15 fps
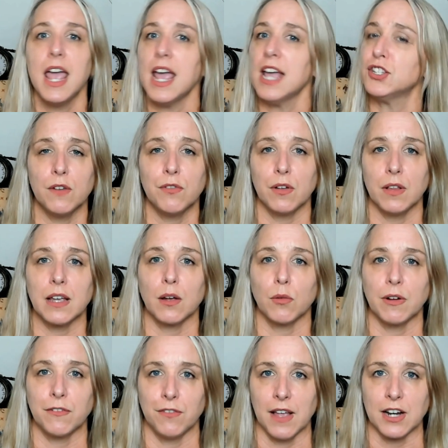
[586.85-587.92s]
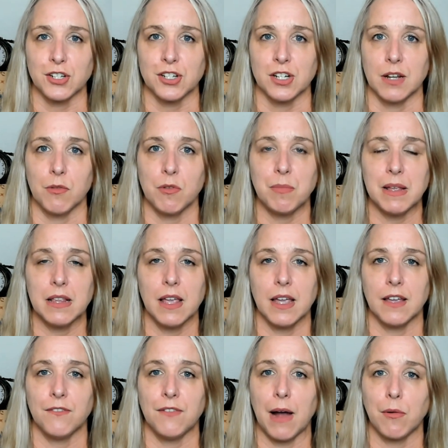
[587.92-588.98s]
It's sort of like a reflection. It would be
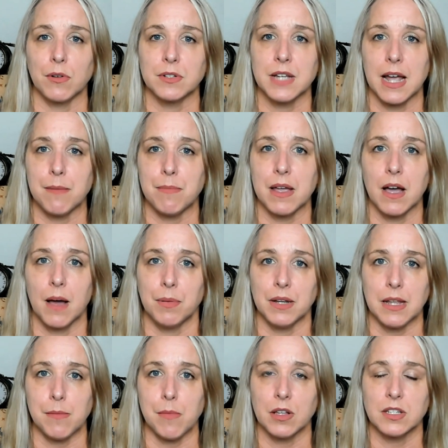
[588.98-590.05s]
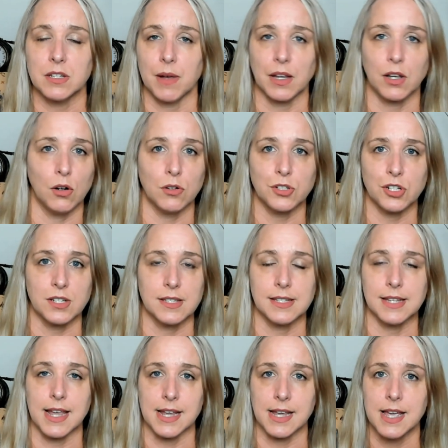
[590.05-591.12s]
like if I were typing up an email to my coach and
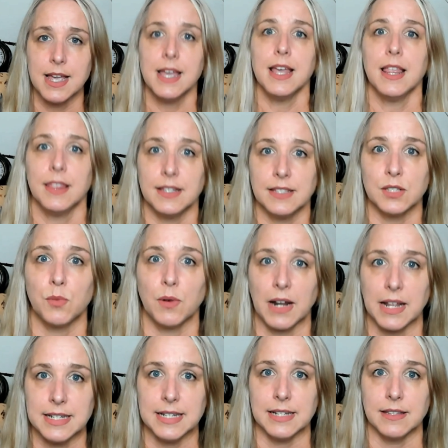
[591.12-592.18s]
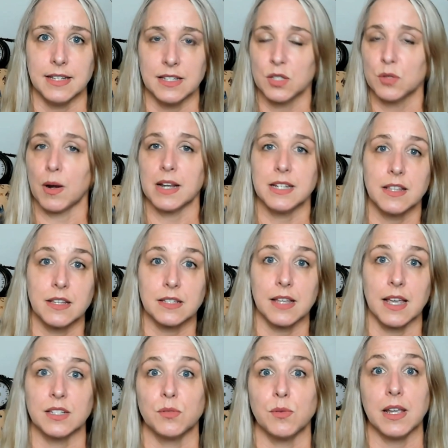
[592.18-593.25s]
saying, this is what I did. This is what I did this
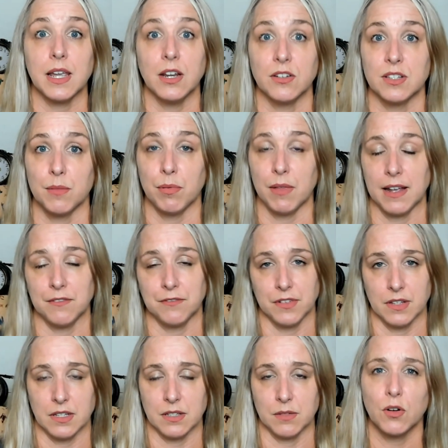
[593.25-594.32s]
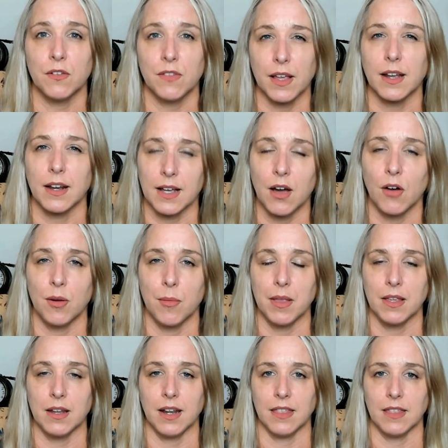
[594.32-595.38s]
last week. Here's the plan for this, sort of like an
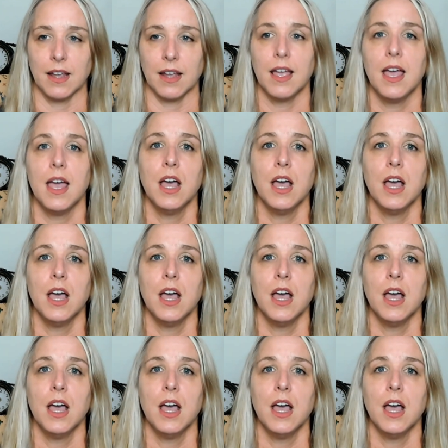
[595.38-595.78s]
accountability thing.